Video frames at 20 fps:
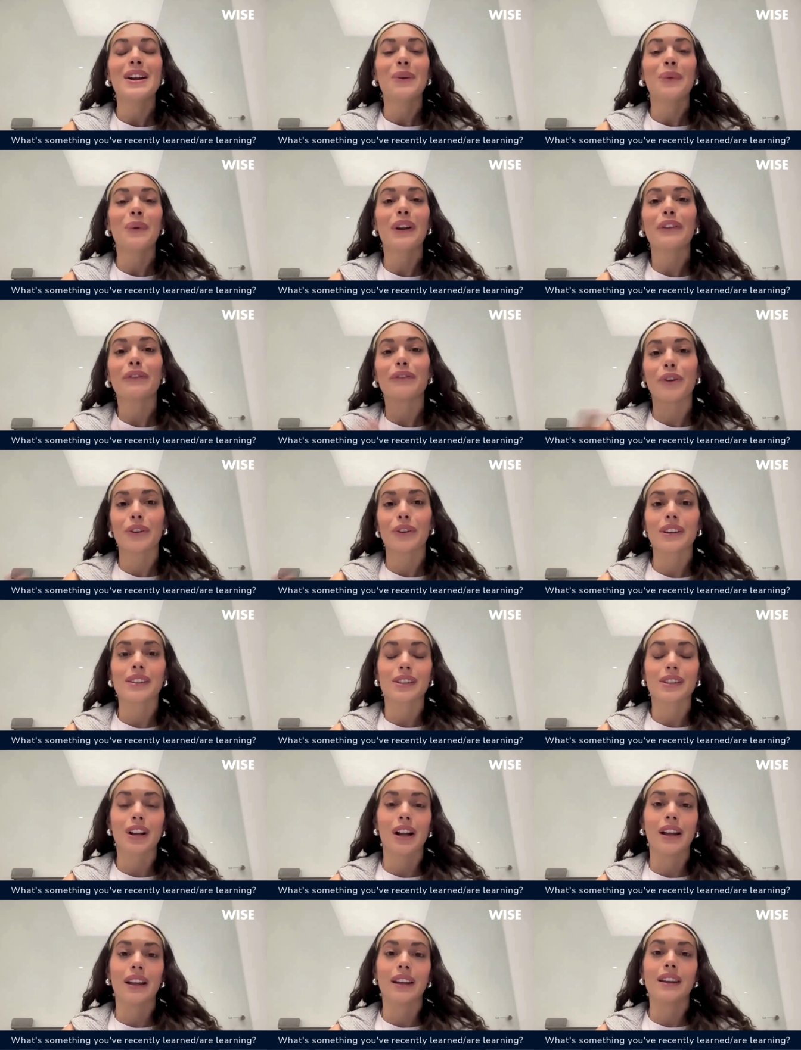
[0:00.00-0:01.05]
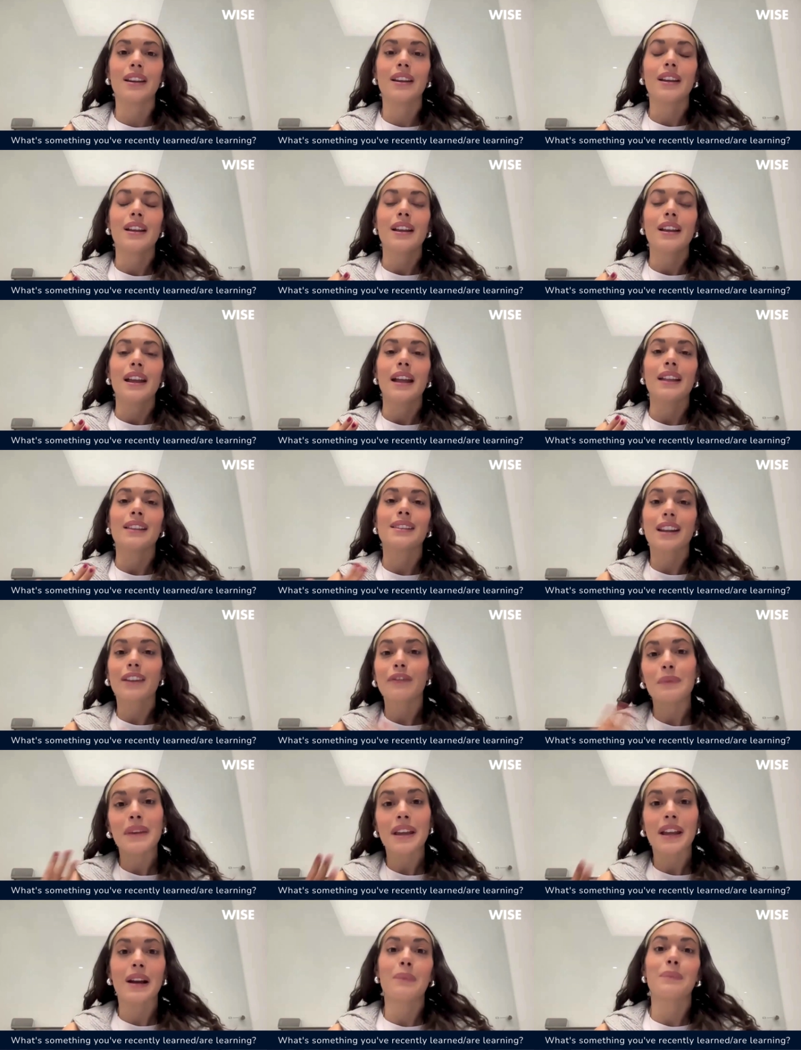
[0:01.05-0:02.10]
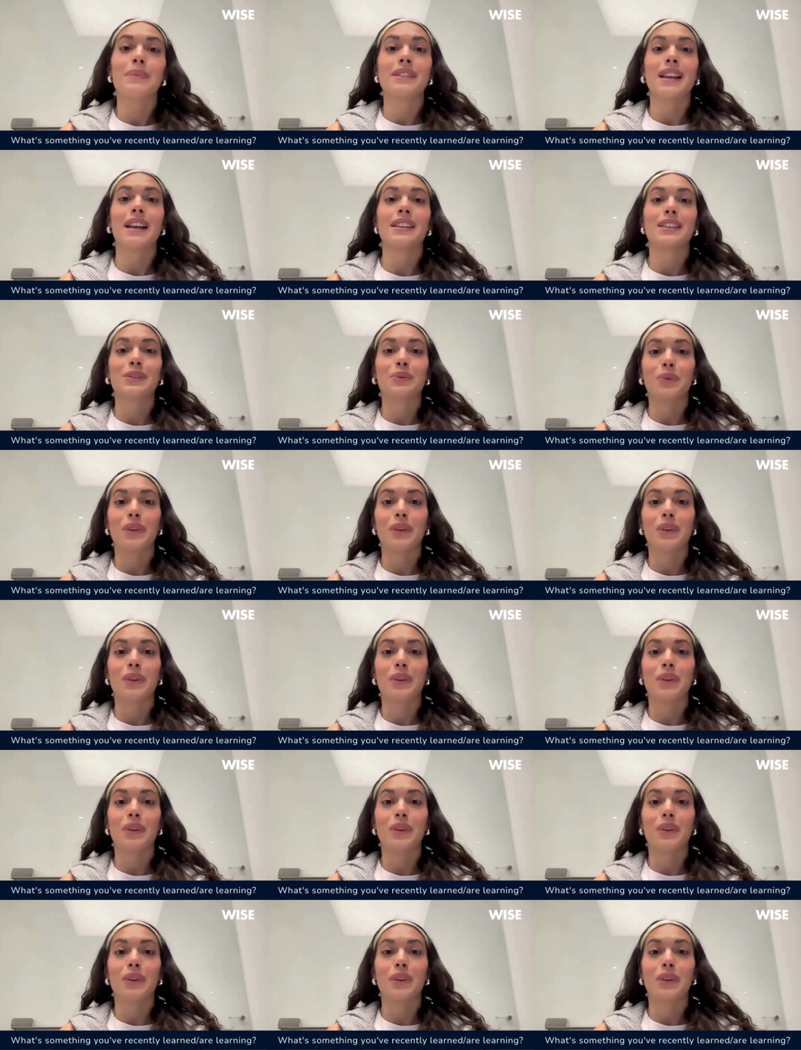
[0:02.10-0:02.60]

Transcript: want to focus on instead of being obsessed